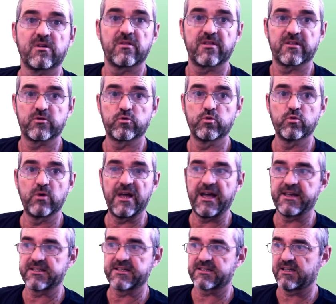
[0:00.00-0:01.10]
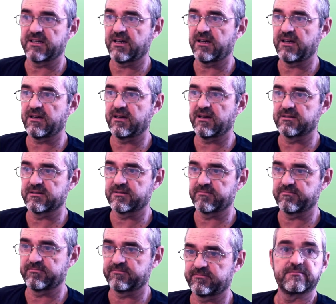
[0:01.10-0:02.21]
the 2 lines I highlighted
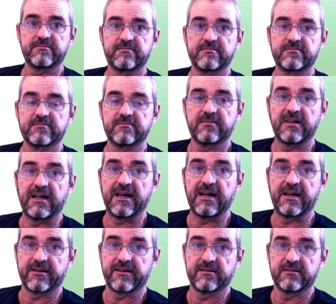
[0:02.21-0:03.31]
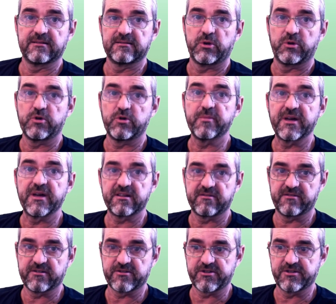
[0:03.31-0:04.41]
are numeric
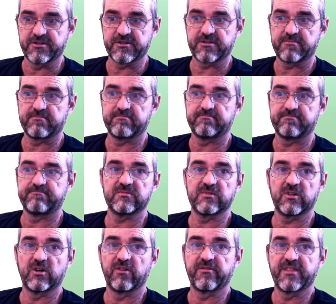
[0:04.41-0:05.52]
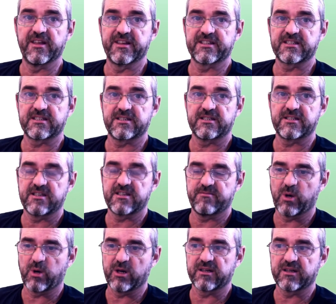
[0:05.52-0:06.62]
versions of these
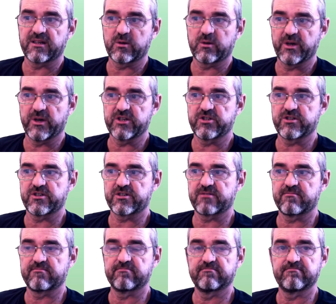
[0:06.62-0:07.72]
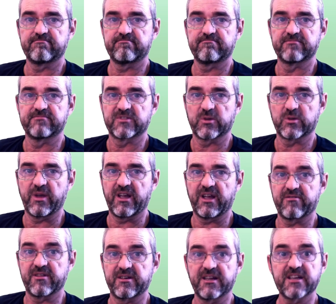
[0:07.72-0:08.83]
symbolic equations. So we
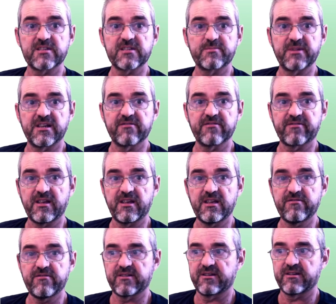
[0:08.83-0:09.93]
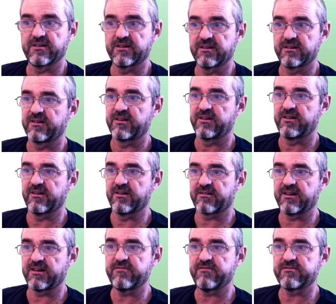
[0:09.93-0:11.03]
have the next belief if here
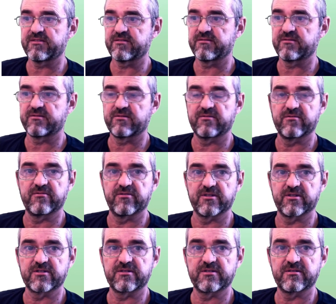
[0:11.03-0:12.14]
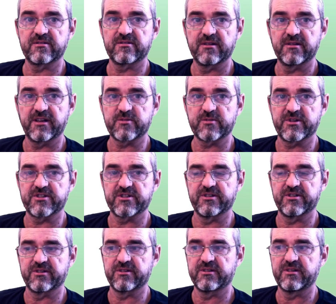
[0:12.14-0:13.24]
left, first
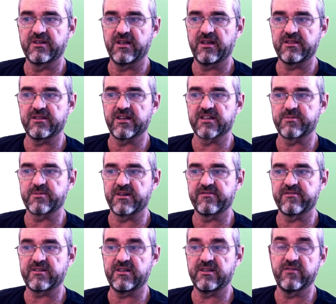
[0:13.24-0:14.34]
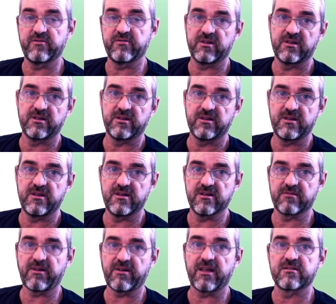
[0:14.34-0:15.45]
expression, and next belief if
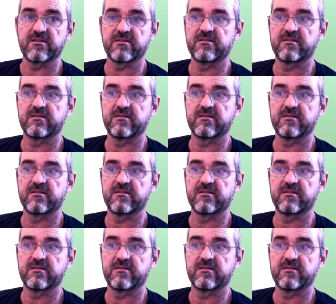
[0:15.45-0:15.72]
here right.